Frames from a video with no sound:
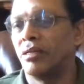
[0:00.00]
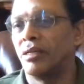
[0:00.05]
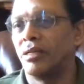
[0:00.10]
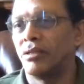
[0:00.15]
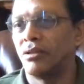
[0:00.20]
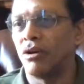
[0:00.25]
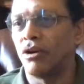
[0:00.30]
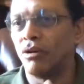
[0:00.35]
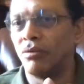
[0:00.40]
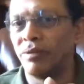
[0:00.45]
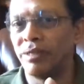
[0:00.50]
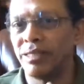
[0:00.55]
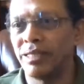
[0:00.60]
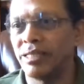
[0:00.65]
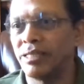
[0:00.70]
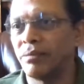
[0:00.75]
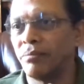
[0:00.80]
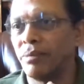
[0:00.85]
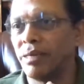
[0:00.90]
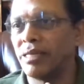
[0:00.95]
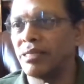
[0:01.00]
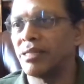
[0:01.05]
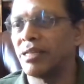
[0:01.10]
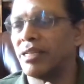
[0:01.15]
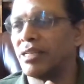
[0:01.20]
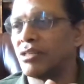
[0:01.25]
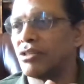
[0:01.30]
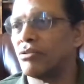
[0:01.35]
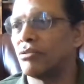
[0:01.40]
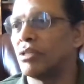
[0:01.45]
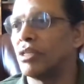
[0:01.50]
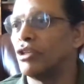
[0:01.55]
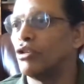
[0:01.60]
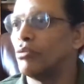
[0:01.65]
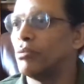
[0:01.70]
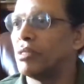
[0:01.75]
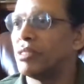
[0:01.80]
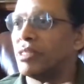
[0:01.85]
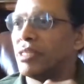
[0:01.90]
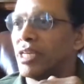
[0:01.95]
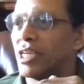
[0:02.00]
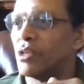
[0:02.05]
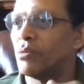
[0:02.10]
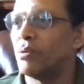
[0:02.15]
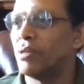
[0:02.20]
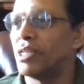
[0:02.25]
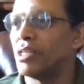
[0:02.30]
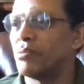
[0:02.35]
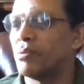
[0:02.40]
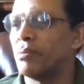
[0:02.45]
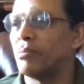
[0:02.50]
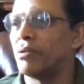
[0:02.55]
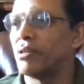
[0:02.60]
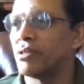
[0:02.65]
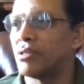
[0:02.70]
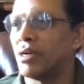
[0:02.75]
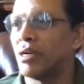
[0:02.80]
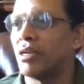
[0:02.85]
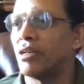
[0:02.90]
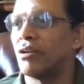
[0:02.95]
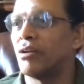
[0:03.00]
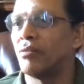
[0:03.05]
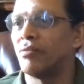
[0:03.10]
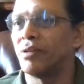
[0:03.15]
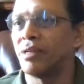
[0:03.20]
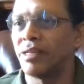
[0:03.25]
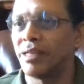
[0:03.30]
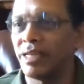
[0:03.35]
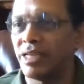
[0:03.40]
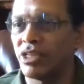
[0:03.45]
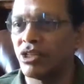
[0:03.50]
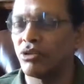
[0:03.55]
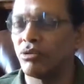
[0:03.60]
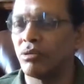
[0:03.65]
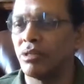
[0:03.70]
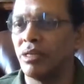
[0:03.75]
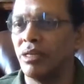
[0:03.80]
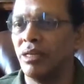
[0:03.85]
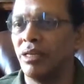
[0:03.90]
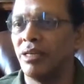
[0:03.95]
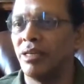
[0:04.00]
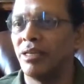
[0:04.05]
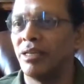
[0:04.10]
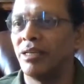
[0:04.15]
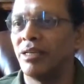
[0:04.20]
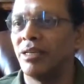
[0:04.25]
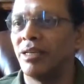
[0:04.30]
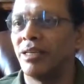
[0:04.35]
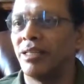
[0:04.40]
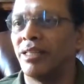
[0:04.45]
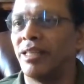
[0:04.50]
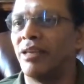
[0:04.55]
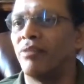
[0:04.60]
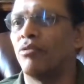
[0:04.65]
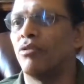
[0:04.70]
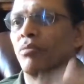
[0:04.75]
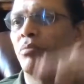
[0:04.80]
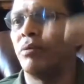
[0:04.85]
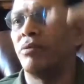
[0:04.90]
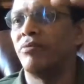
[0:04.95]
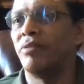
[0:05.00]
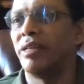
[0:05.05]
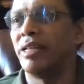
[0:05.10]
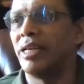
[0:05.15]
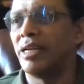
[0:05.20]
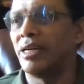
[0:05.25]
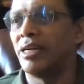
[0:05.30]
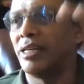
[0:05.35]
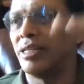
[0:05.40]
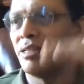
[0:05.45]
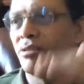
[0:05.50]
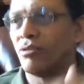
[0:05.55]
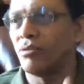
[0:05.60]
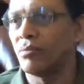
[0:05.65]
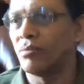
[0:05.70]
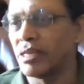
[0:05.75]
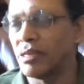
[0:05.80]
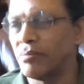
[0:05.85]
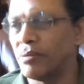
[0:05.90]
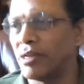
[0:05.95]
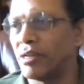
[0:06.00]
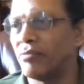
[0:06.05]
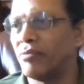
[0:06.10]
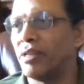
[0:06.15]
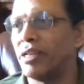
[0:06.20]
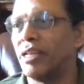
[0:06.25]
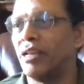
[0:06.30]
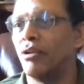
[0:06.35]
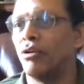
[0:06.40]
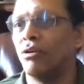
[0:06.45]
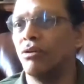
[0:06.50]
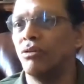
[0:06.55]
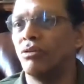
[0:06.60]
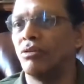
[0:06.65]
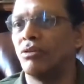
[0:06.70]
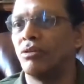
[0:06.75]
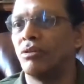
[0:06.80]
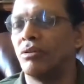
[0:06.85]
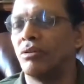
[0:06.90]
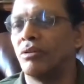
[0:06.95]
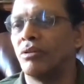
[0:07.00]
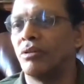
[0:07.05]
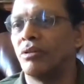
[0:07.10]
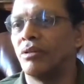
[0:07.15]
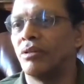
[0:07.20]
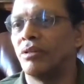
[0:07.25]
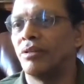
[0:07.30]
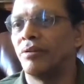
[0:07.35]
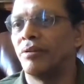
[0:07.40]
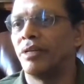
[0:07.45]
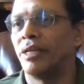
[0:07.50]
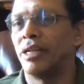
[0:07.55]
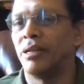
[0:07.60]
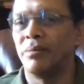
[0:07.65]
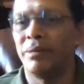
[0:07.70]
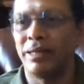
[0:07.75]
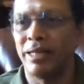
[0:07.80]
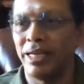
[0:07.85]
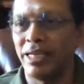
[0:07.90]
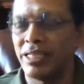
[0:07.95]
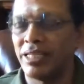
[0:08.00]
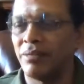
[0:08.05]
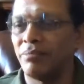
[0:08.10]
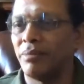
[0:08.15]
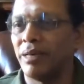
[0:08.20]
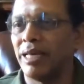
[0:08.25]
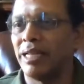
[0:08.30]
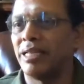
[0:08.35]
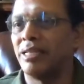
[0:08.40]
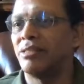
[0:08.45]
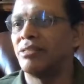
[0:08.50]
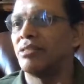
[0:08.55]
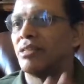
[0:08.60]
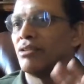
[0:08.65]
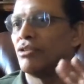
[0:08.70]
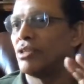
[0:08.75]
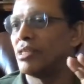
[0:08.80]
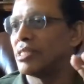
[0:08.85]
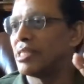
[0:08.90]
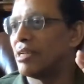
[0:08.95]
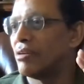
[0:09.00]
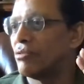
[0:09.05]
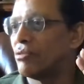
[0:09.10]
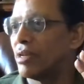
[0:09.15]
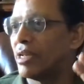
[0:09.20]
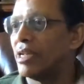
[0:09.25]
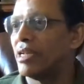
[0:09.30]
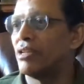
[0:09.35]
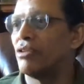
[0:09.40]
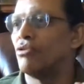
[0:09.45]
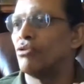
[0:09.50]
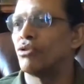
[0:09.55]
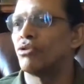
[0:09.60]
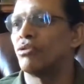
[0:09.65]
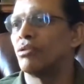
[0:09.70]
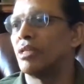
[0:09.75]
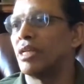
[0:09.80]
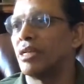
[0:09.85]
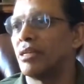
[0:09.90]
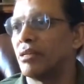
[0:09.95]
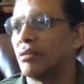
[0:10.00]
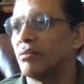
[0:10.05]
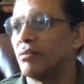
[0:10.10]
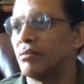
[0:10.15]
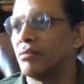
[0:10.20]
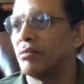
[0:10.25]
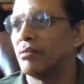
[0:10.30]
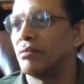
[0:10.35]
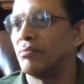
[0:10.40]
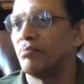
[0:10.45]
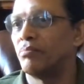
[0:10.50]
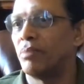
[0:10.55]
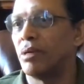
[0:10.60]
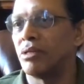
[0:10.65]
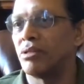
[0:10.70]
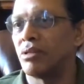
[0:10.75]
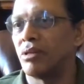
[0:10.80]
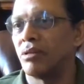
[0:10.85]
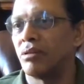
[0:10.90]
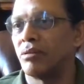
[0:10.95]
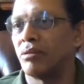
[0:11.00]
Always there is a baseline Shruti. You will see experienced people starting off in a nice Shruti. They won't be very high. They won't be keeping it very low. It'll be nice and balanced. And you just have to get used to that pitch.